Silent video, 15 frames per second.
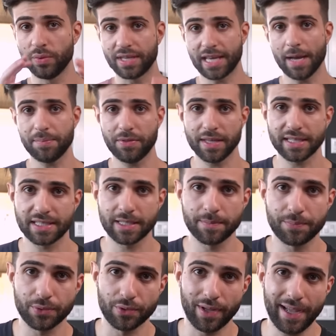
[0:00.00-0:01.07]
We kept things
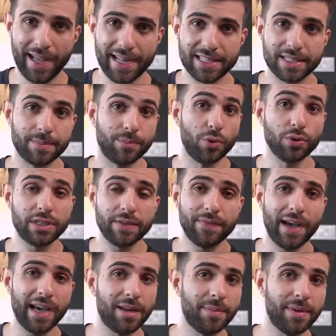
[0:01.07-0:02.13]
simple. I had some
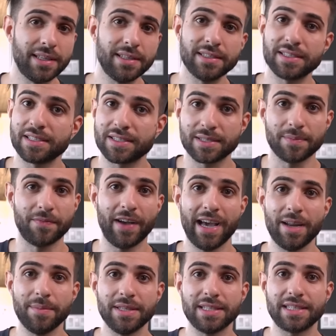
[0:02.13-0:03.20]
multivitamins, some
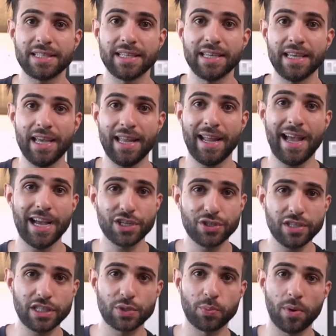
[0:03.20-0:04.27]
vitamin C, and I
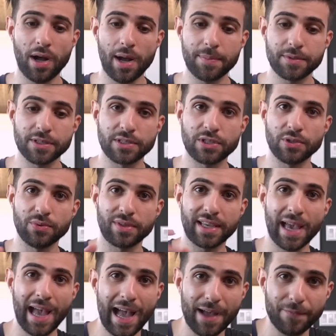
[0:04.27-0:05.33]
actually swapped to
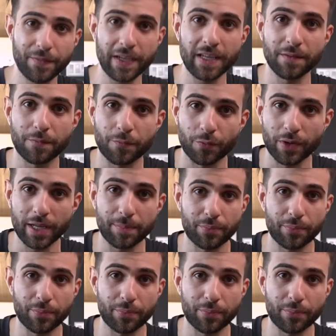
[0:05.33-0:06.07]
caffeine-free